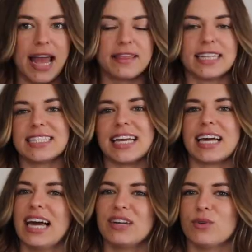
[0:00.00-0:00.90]
and that's like
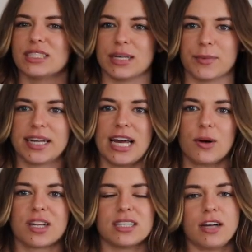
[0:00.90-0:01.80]
kind of what's in right now,
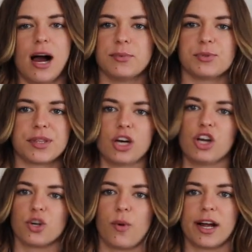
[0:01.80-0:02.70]
are the tops with the
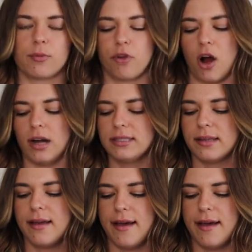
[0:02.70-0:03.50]
underwire bras.